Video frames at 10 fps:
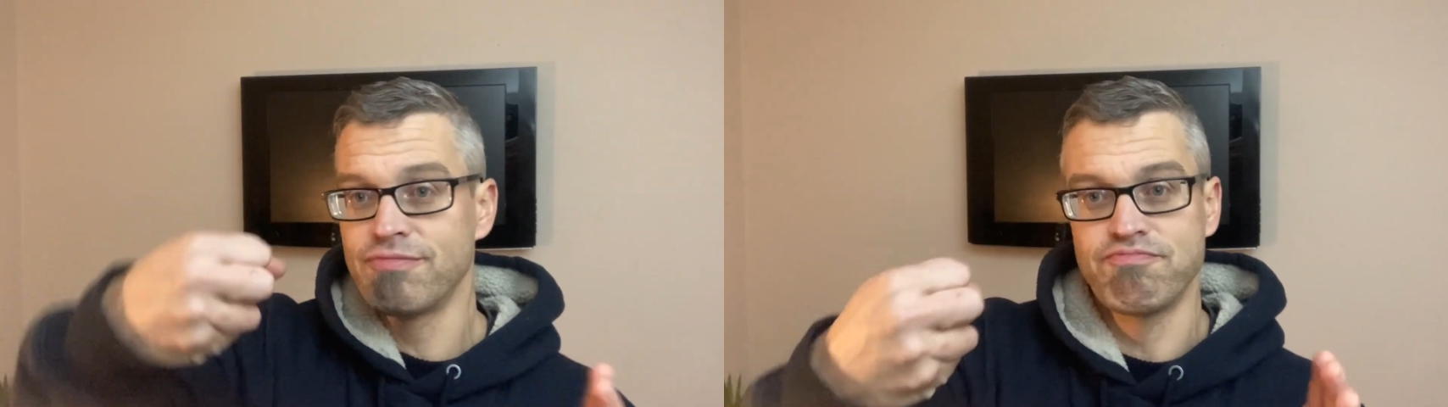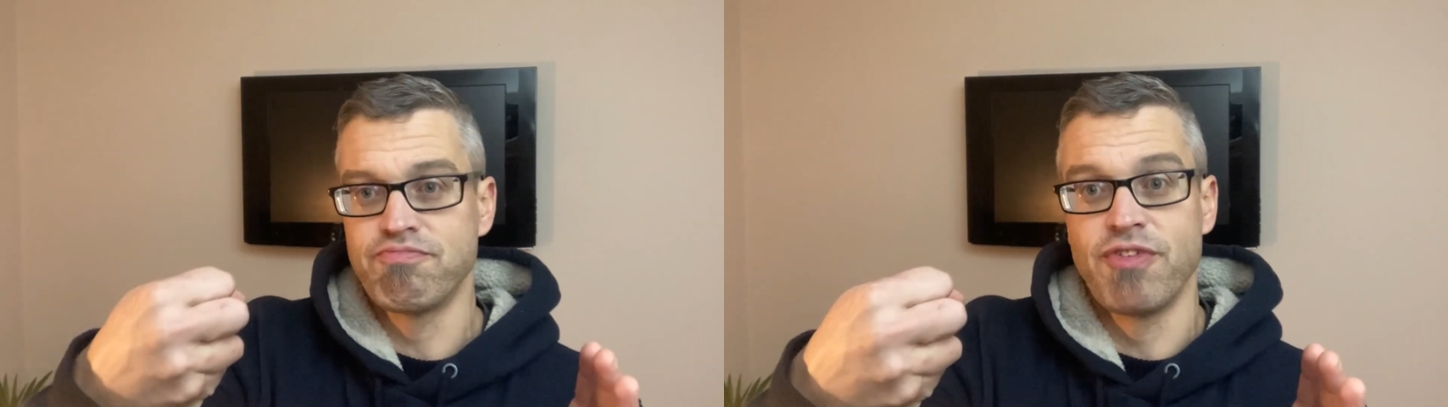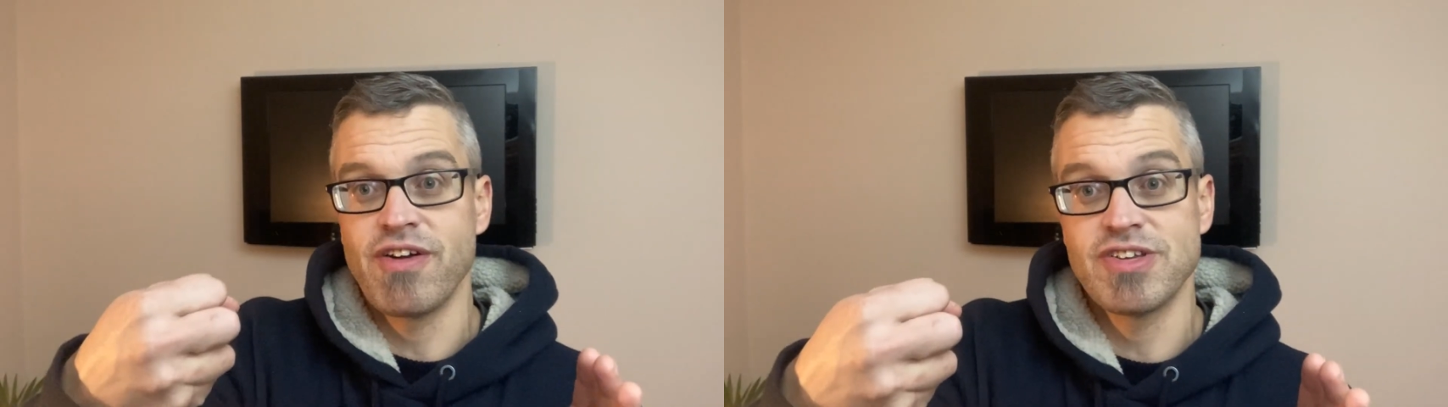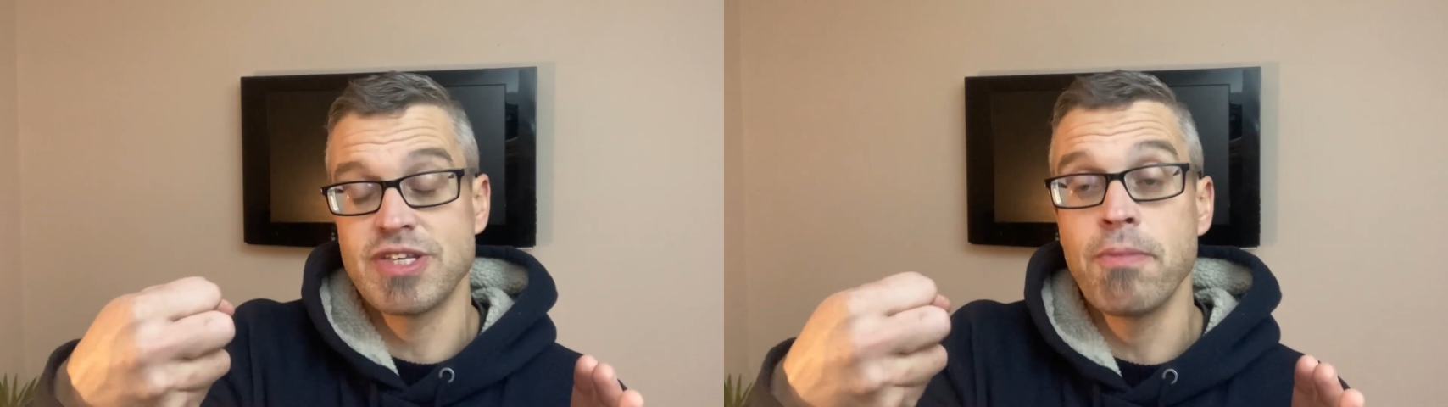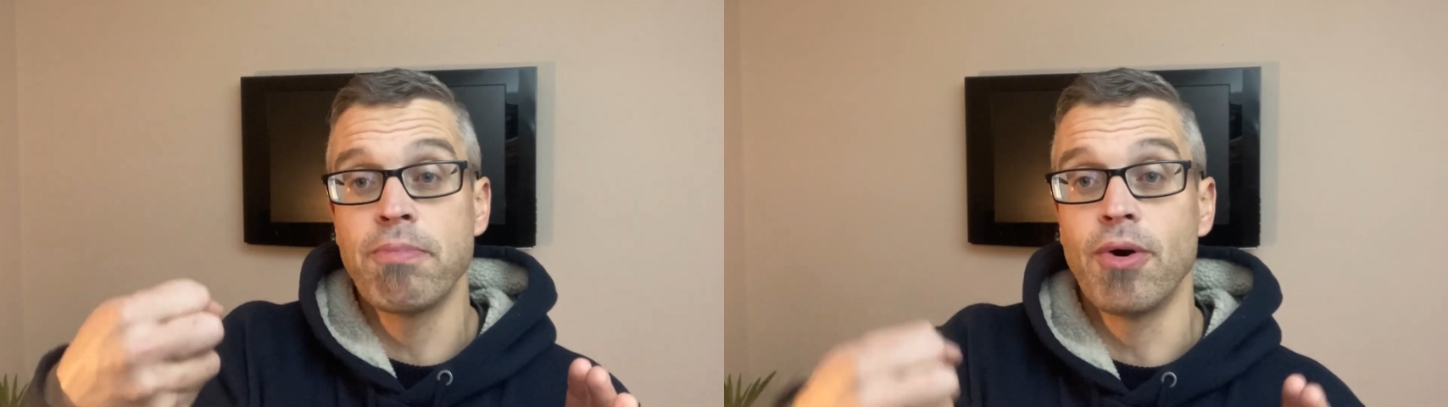Very
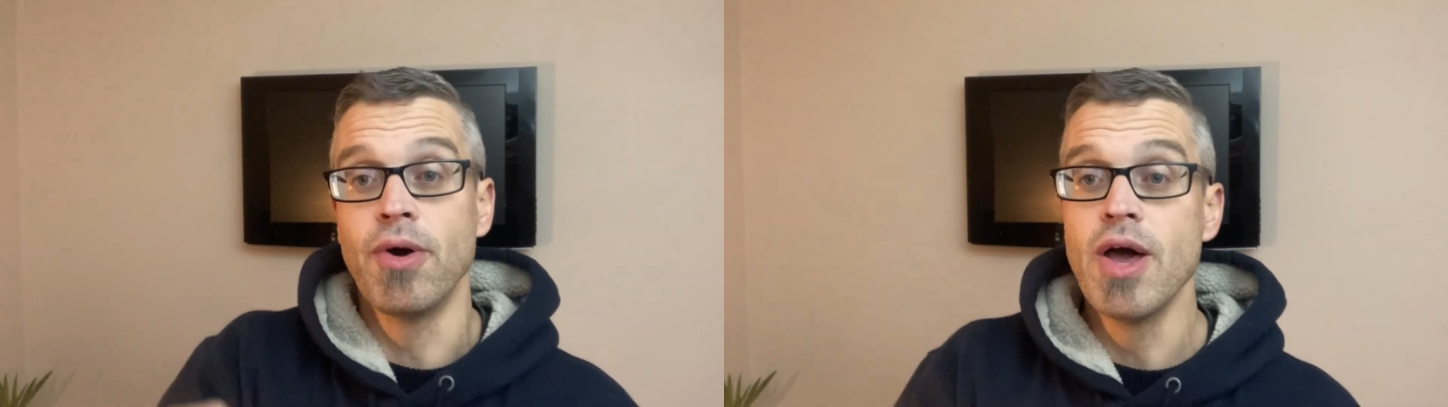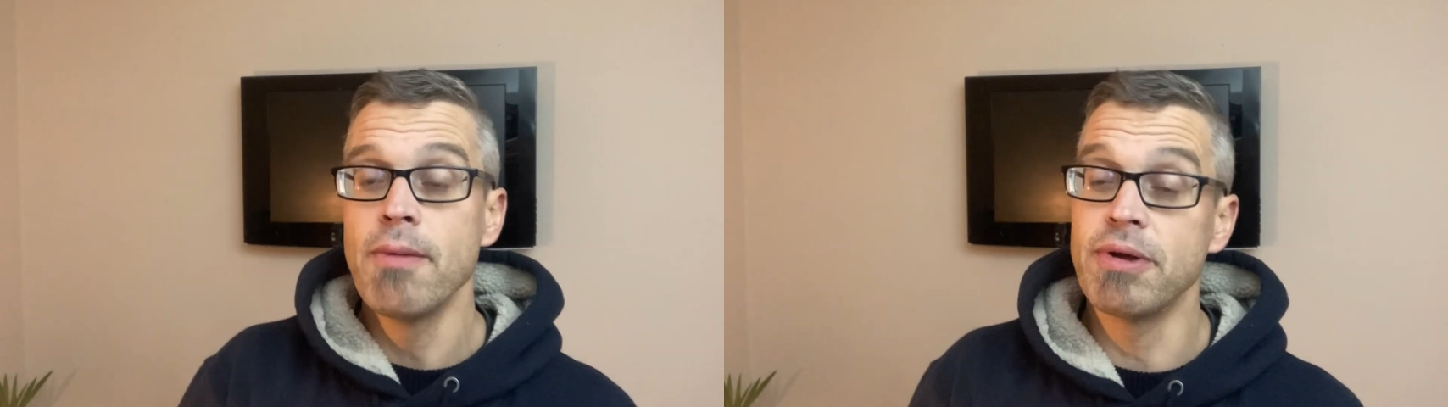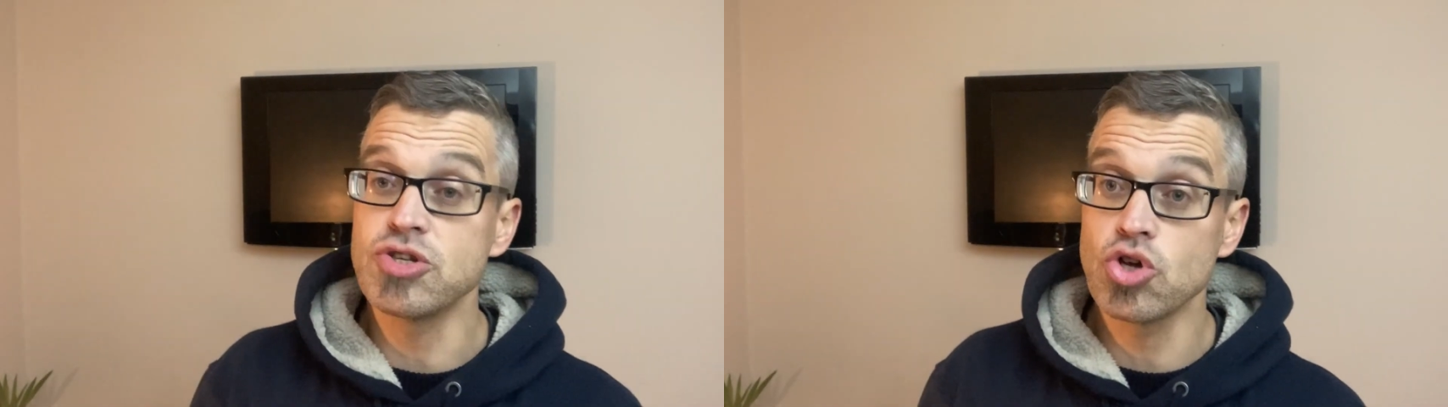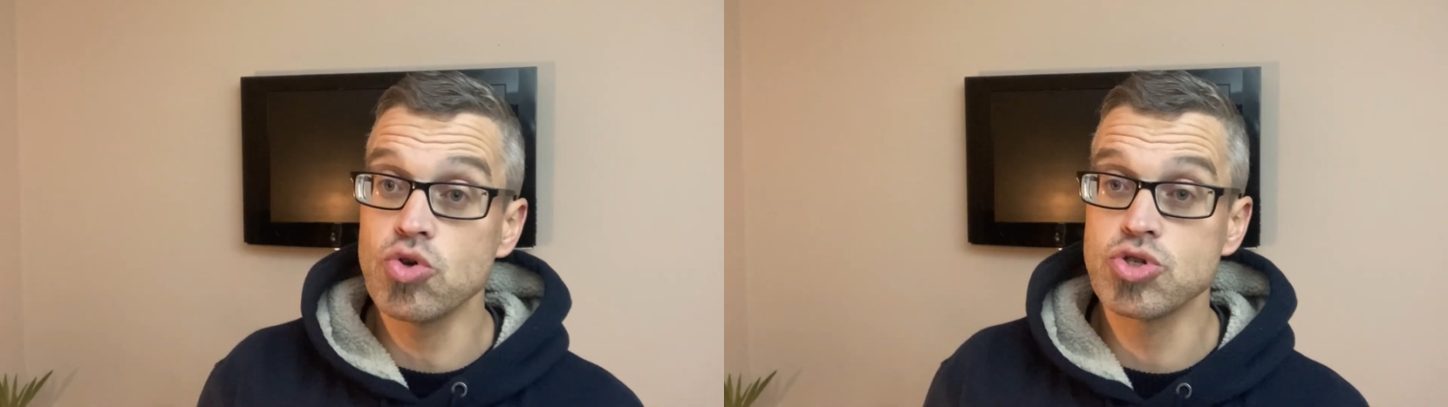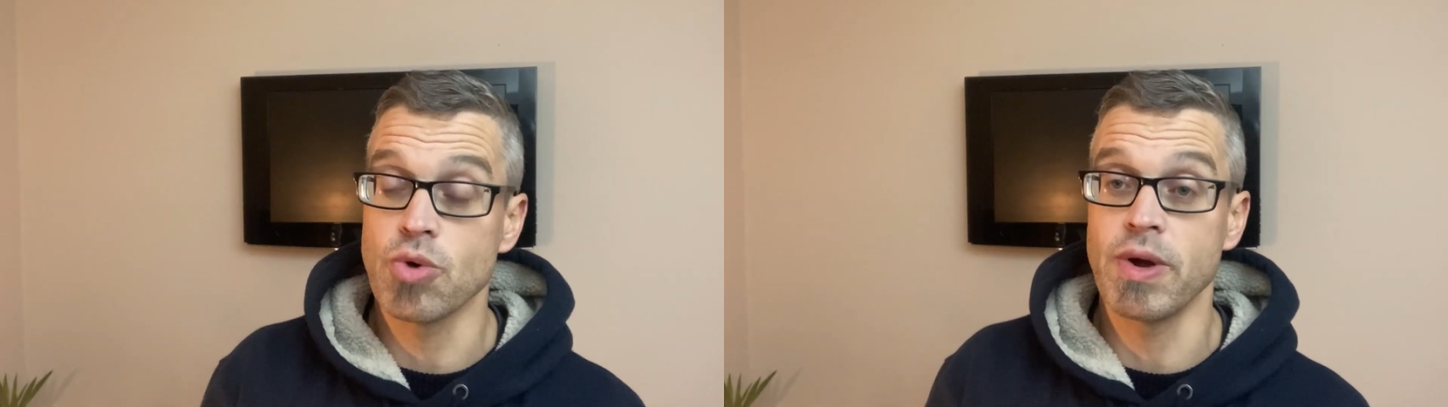simple. But it's
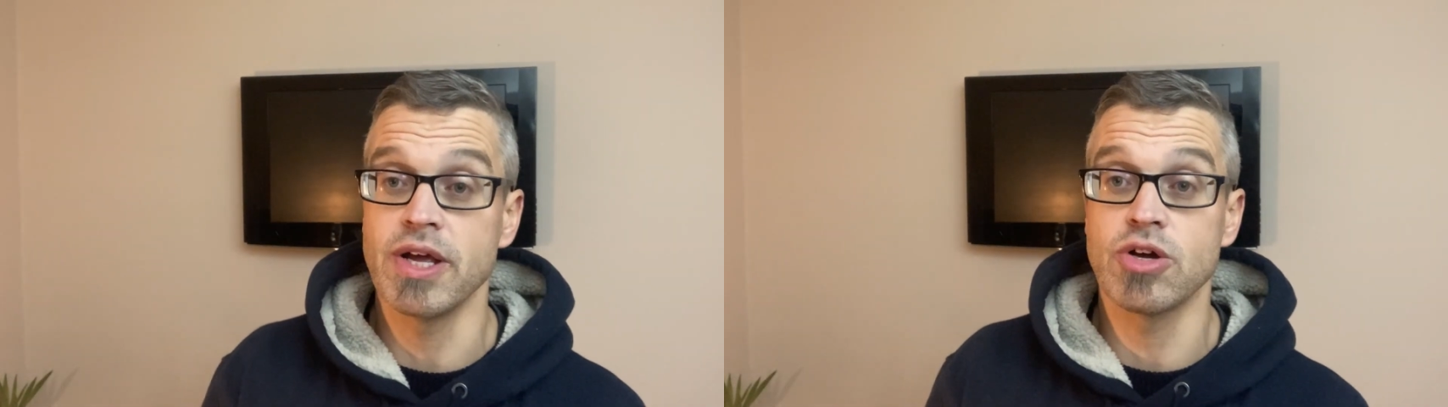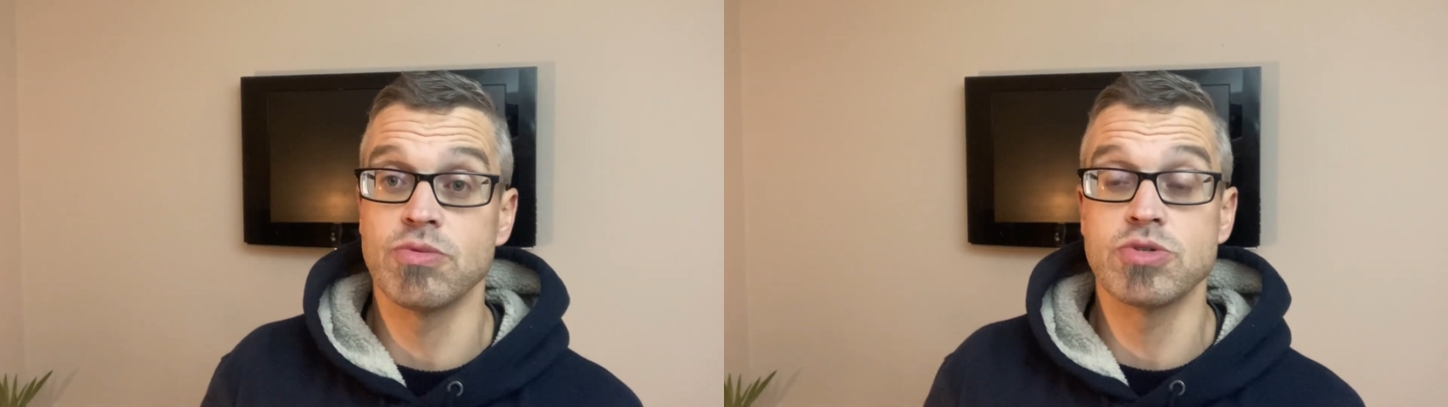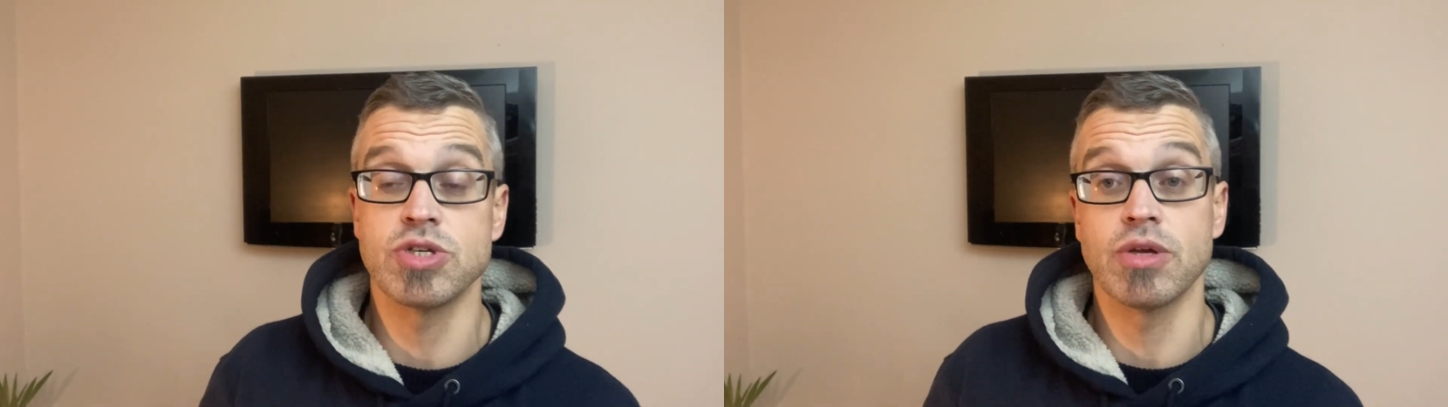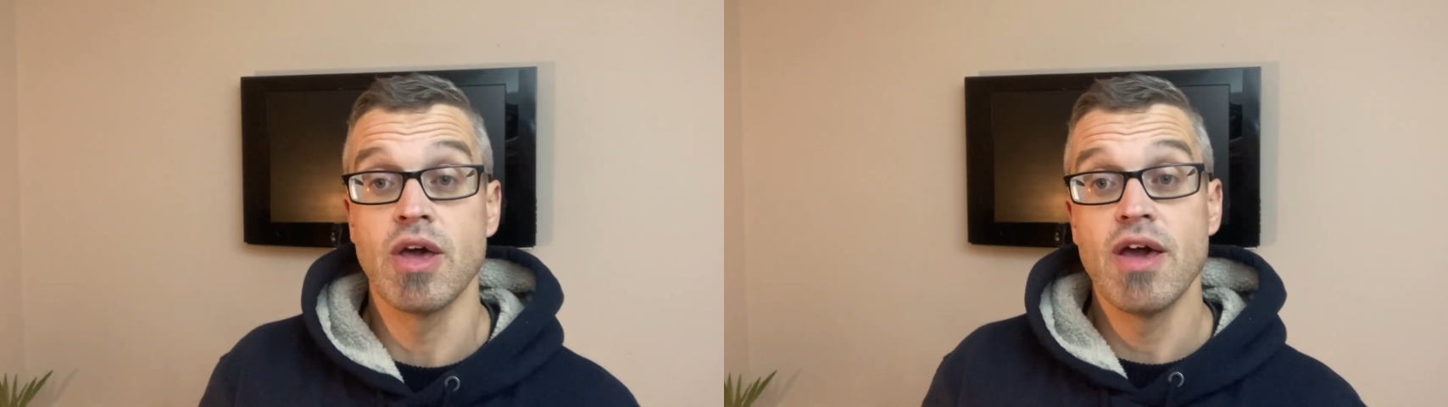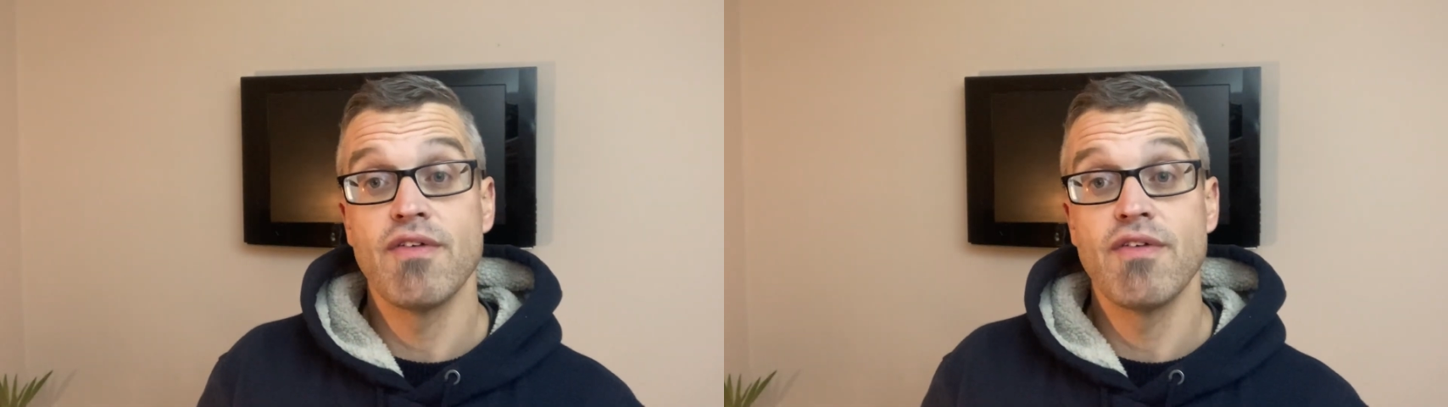also when it comes to